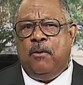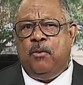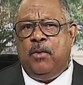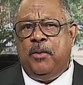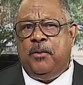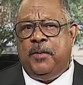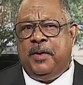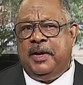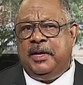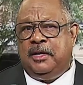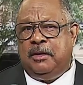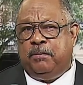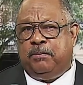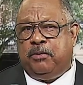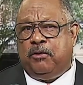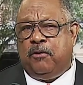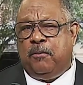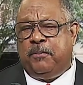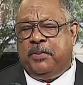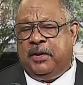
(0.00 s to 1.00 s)
we were in the
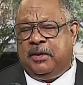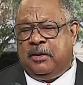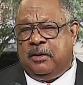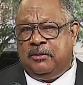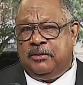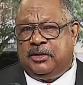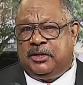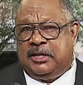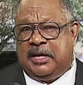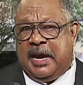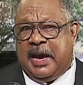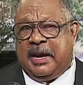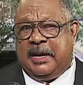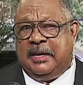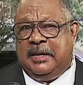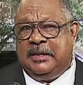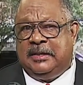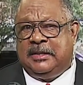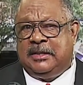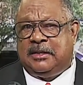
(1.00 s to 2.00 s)
pulpit on
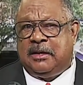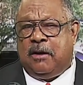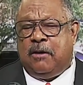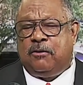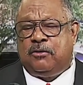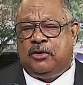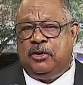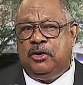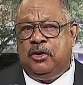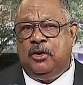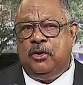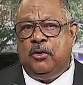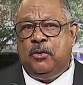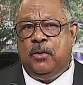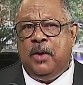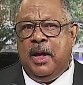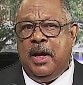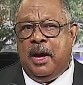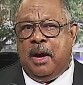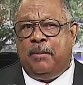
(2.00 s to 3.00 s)
Saturday to talk to
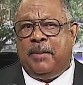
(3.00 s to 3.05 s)
you